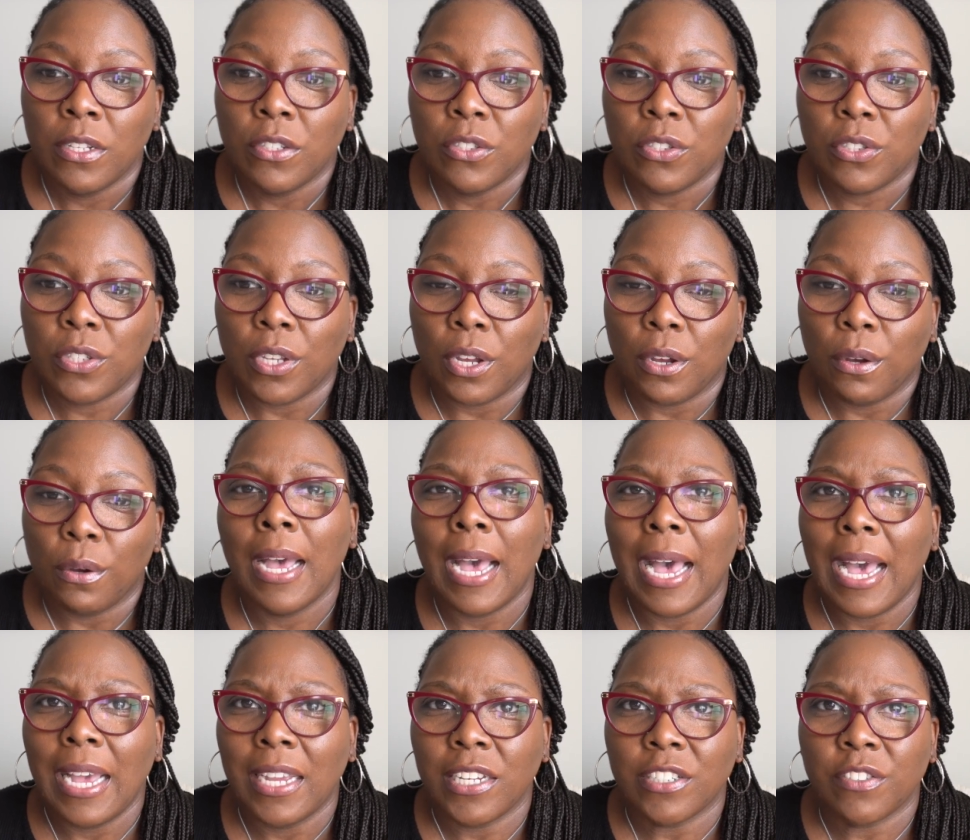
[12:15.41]
So
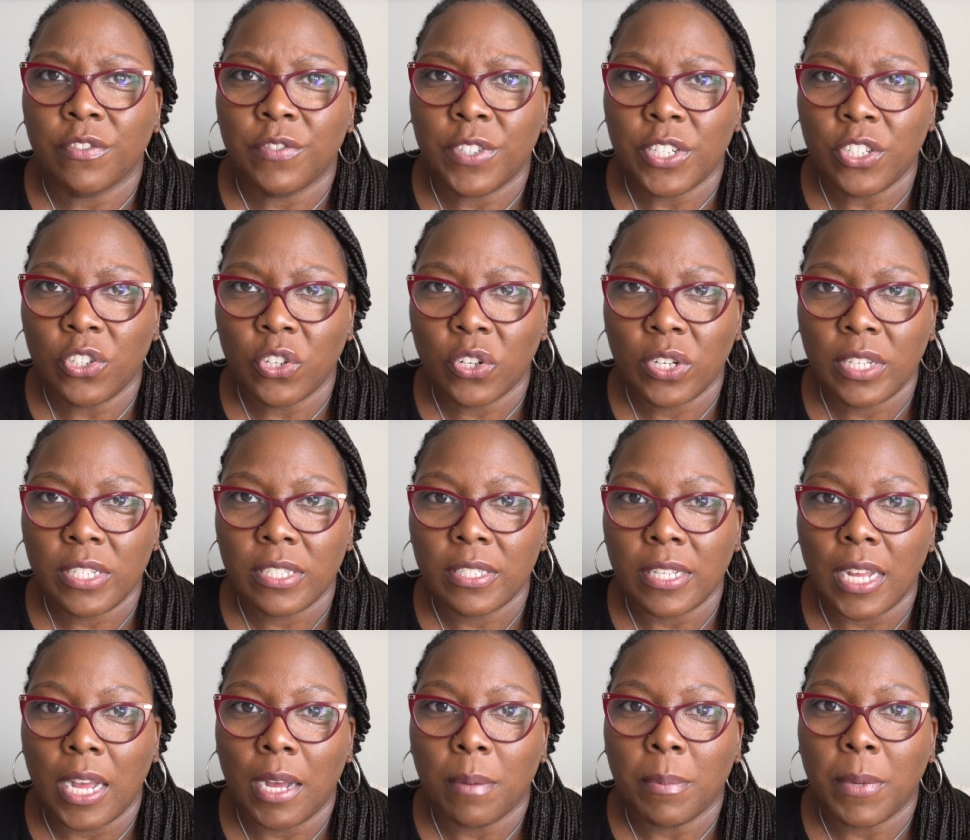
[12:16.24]
I eventually
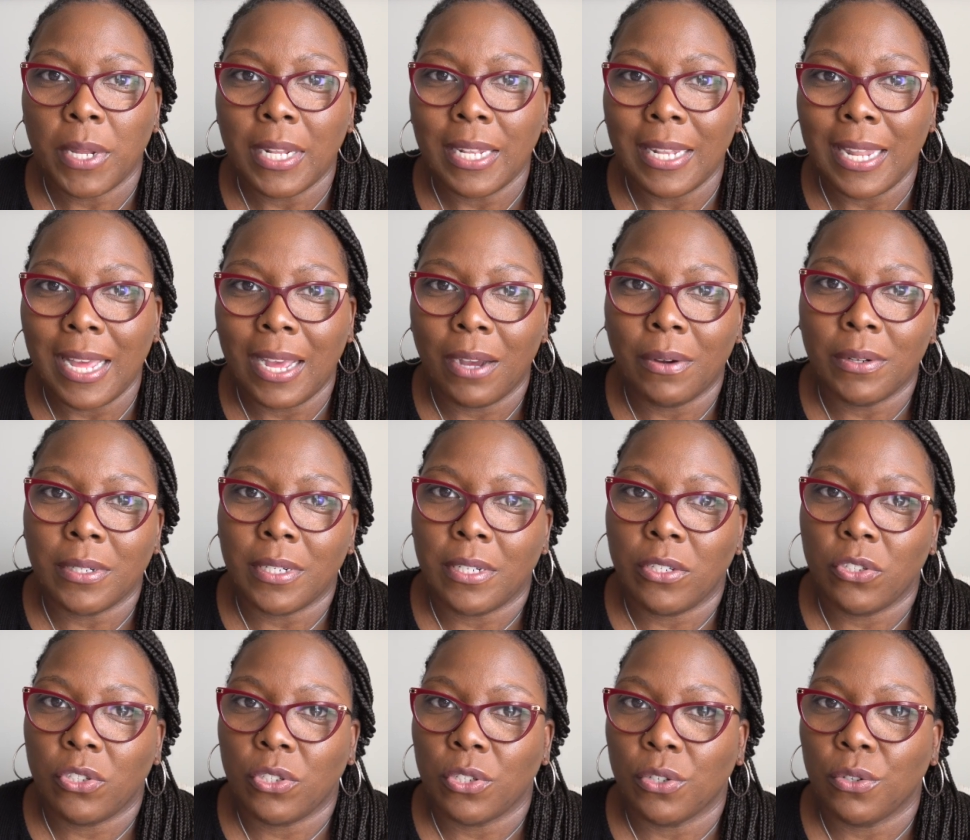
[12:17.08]
stopped allowing
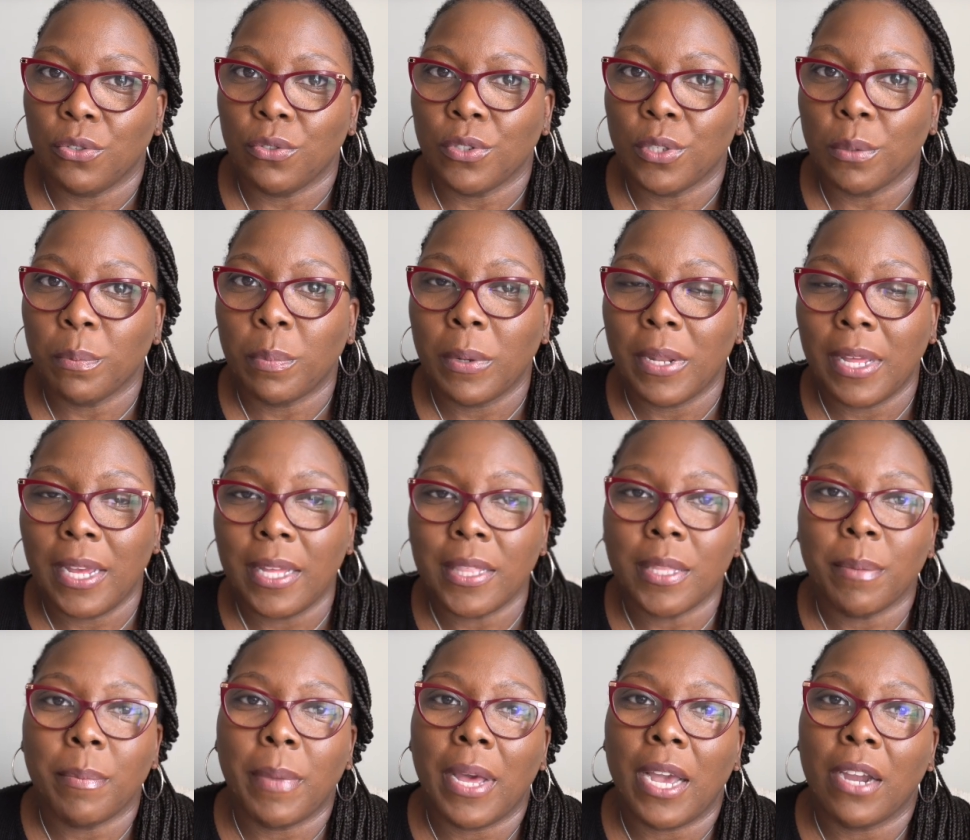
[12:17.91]
these shows to play in
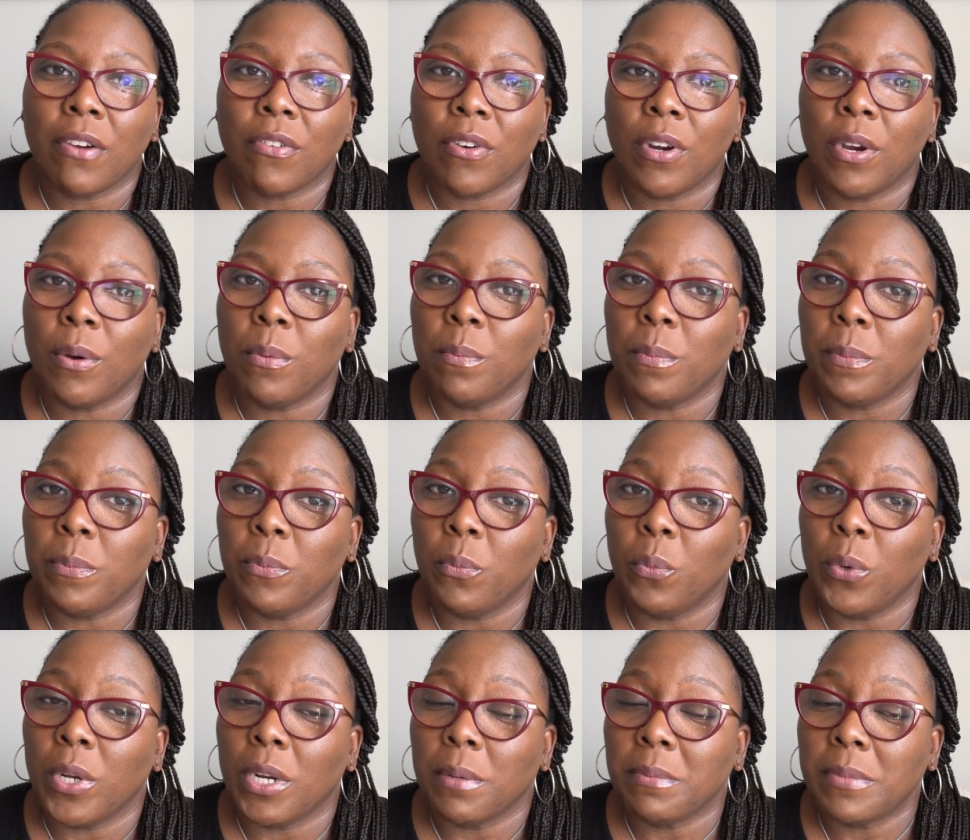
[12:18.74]
the background
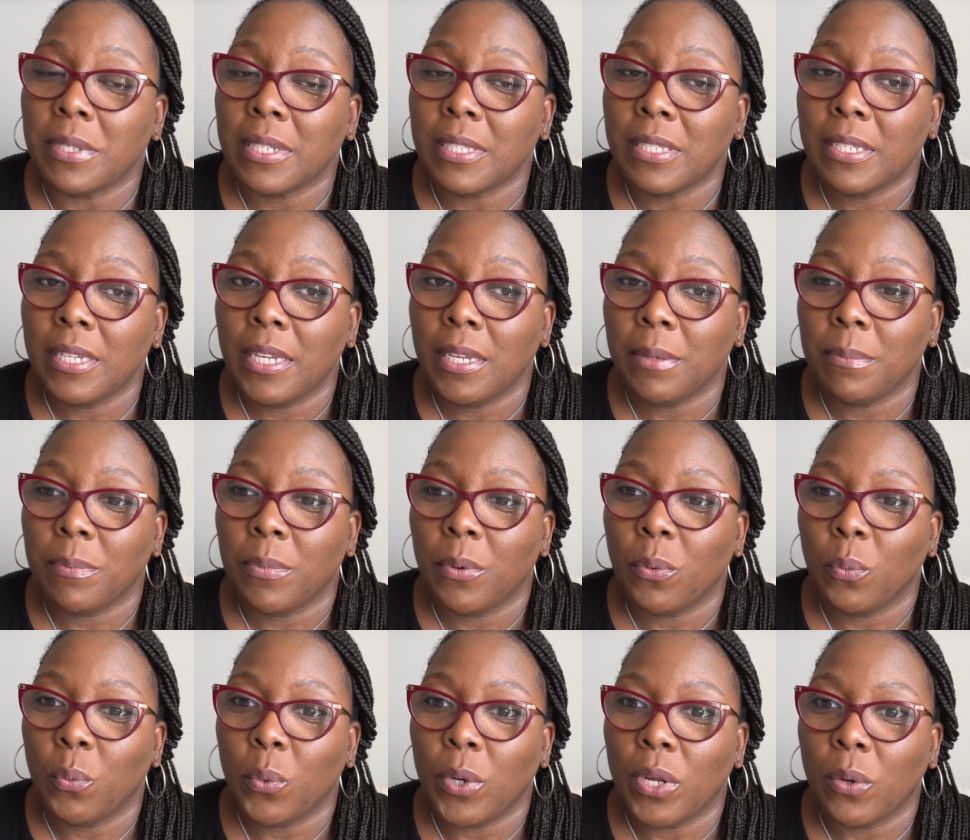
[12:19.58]
when I'm asleep,
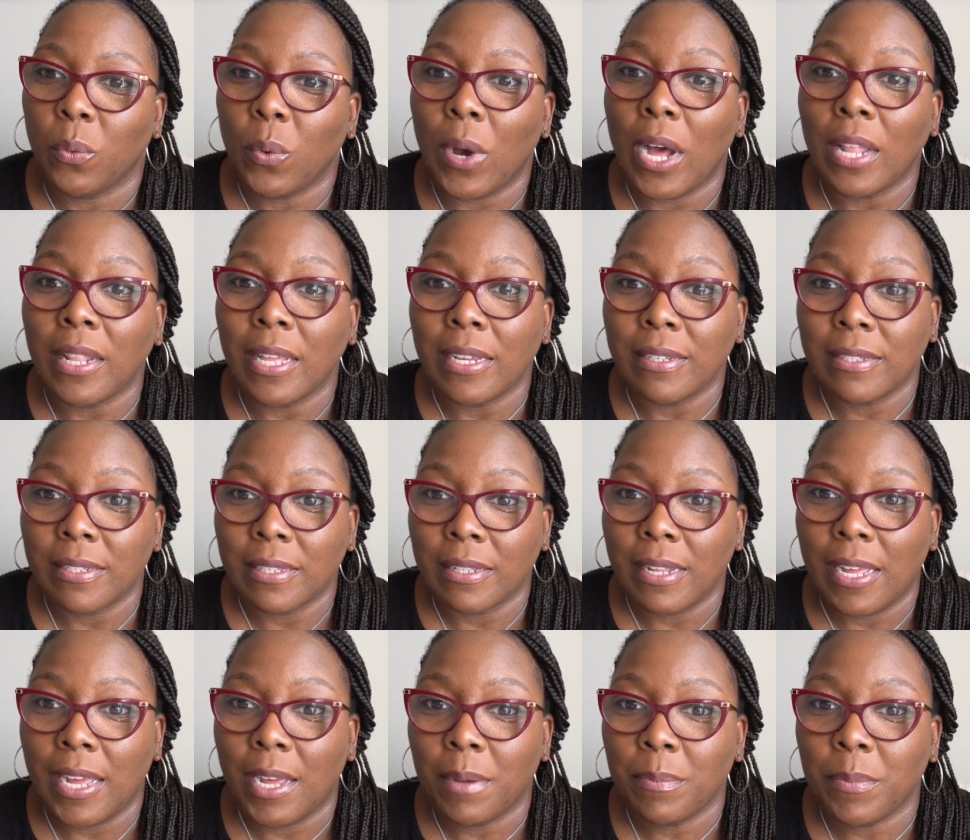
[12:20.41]
while I
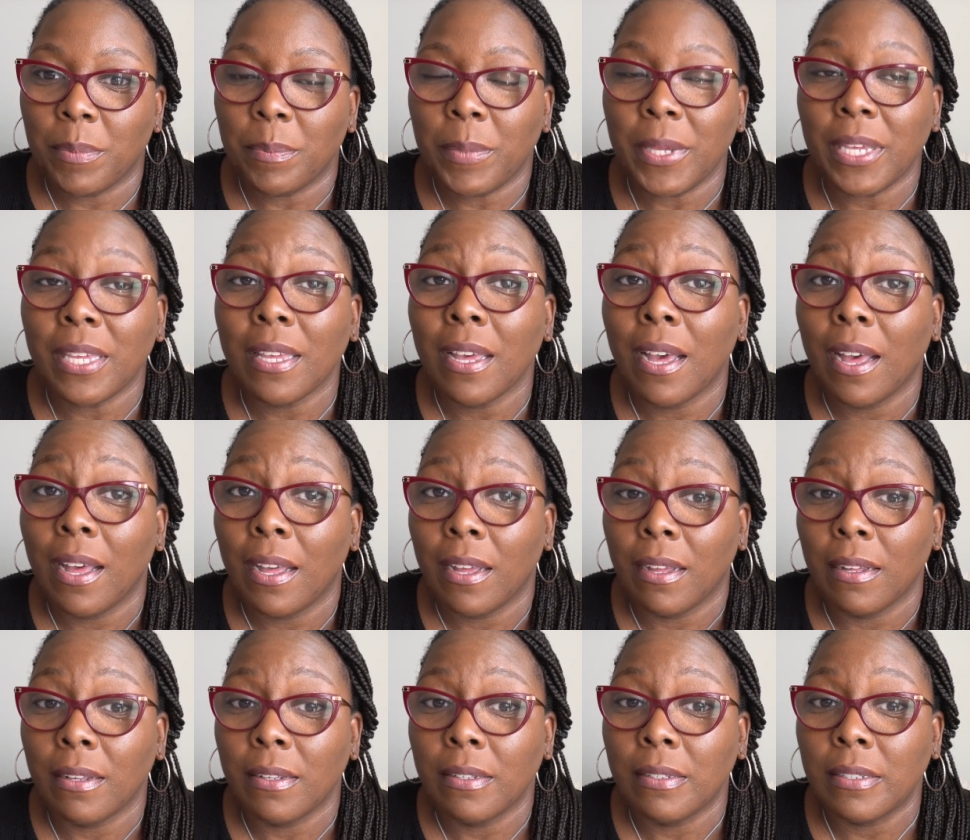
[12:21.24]
slept,
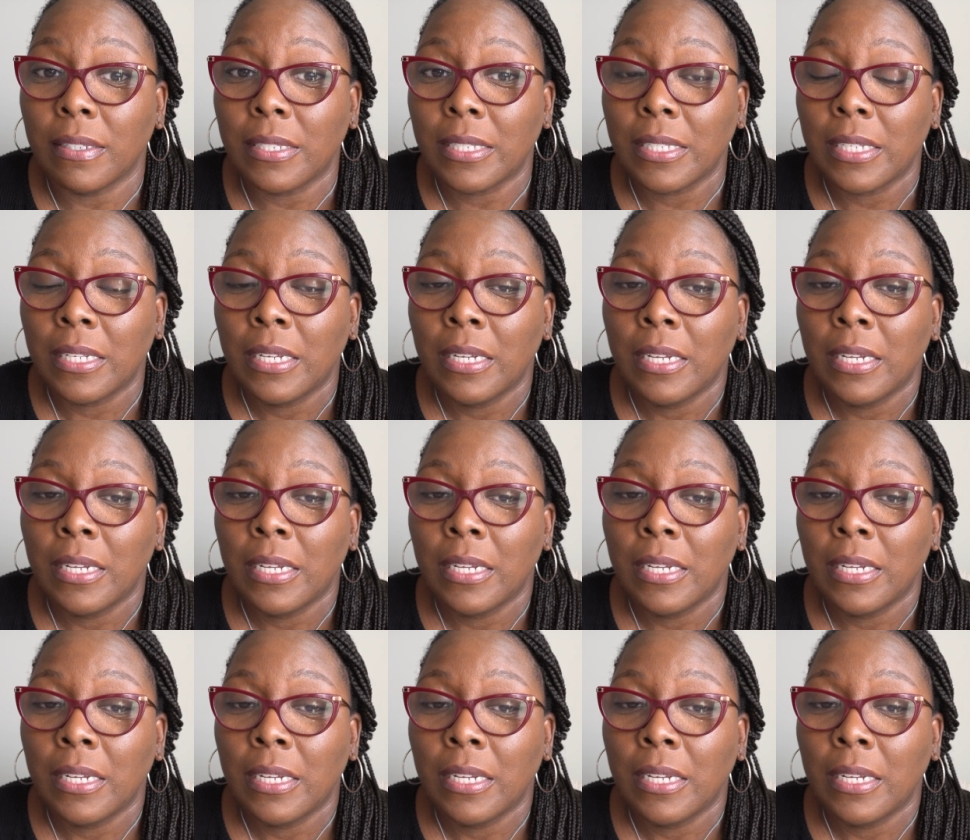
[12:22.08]
because